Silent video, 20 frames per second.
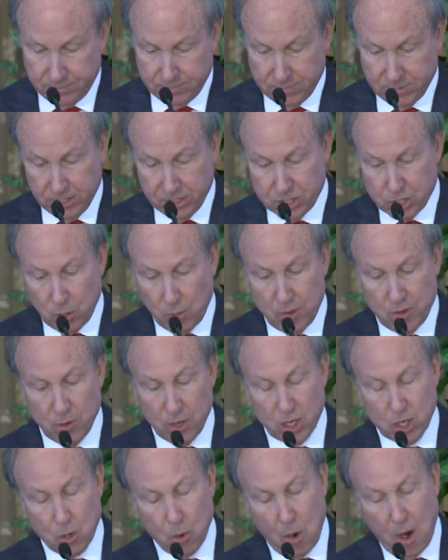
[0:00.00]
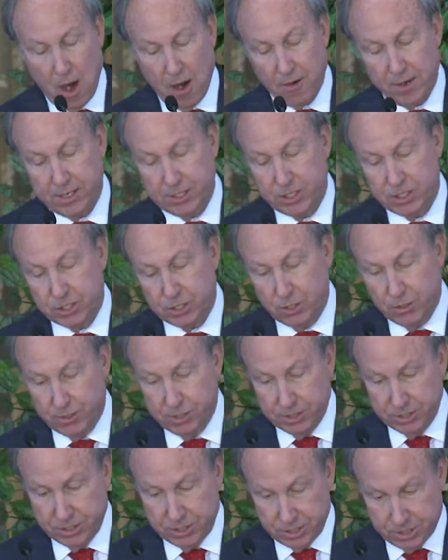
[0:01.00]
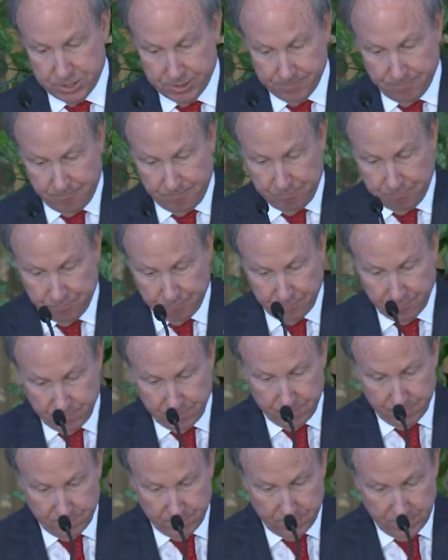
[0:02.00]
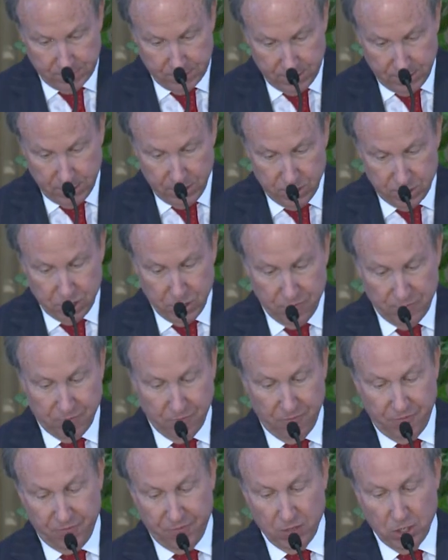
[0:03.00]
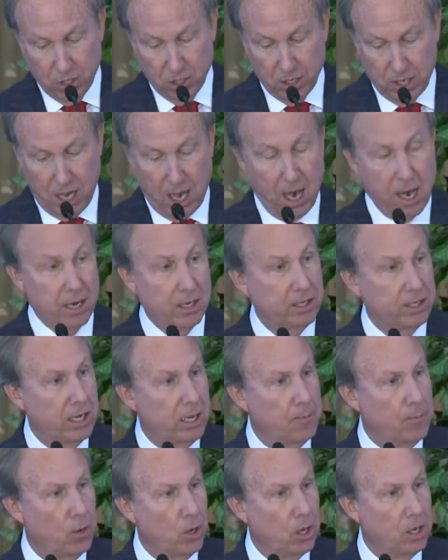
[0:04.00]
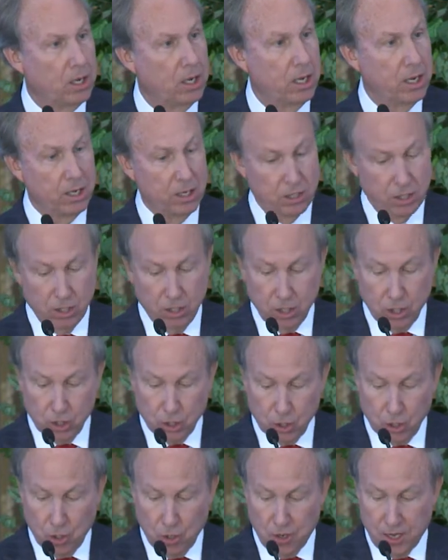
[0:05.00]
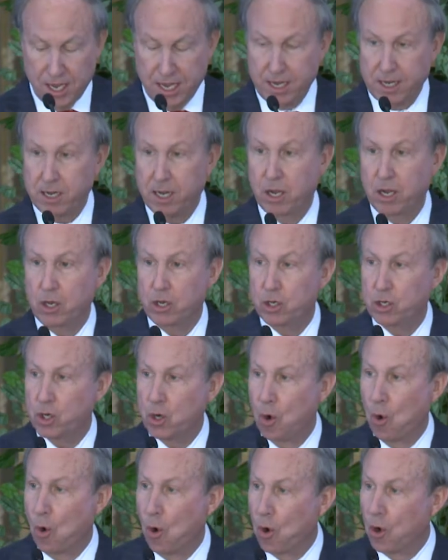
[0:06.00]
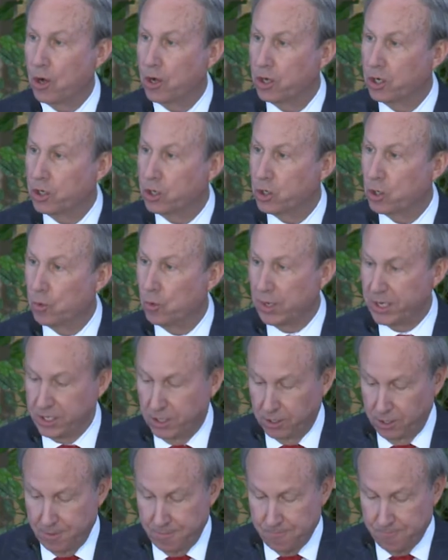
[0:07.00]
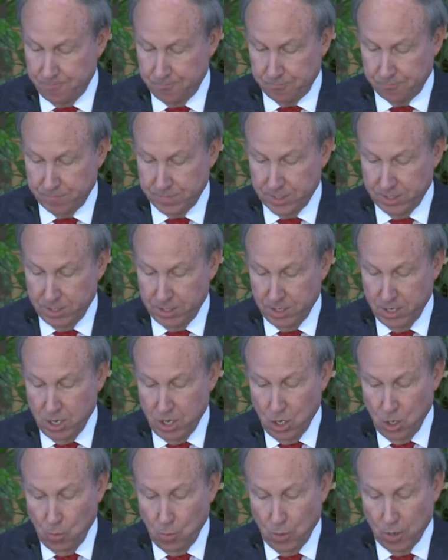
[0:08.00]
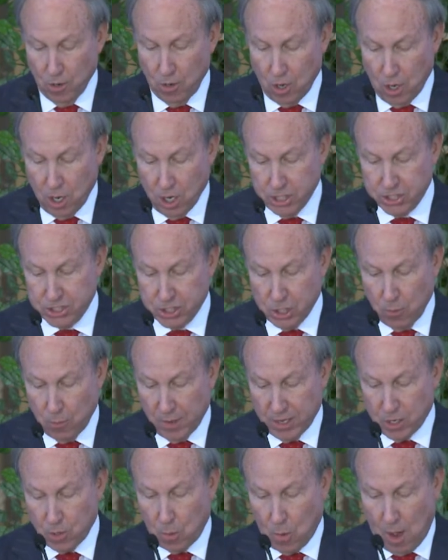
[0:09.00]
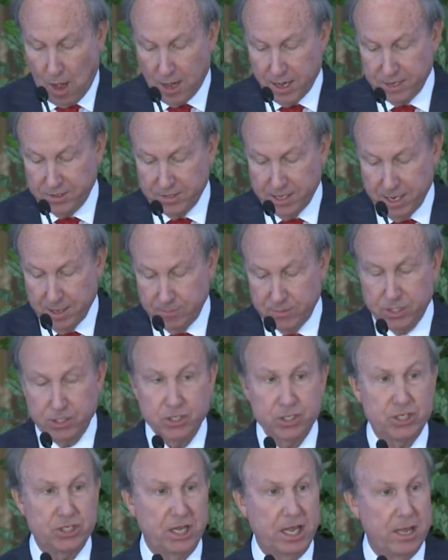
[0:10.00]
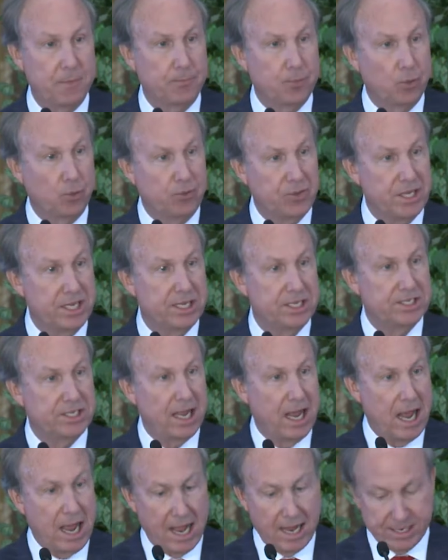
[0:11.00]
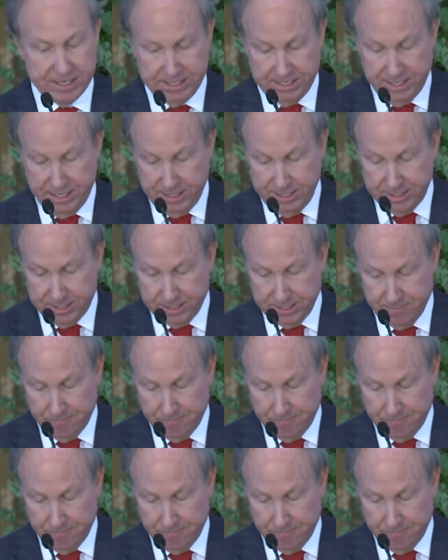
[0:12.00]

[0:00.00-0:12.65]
So in requiring students to fulfill our liberal learning core curriculum, we're also requiring them to sample these axes,